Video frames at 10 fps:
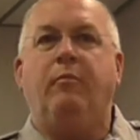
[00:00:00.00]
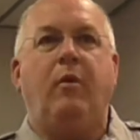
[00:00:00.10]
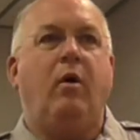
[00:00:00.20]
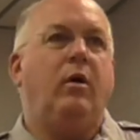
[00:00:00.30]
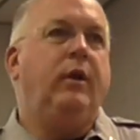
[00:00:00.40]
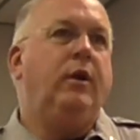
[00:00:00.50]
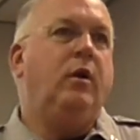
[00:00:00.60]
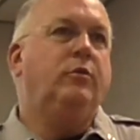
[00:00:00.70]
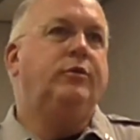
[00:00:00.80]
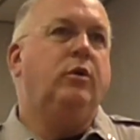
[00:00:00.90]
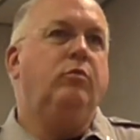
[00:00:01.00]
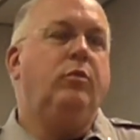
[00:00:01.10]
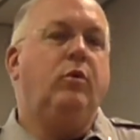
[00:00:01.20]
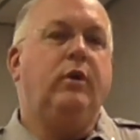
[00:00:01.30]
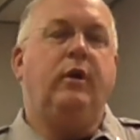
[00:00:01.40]
Martin and the whole school
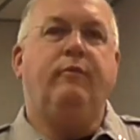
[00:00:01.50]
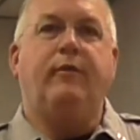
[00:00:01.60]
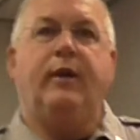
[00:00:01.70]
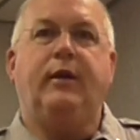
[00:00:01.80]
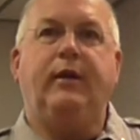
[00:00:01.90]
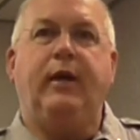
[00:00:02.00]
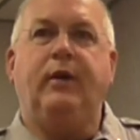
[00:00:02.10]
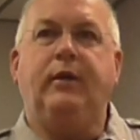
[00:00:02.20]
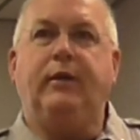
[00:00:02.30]
board here in Franklin County,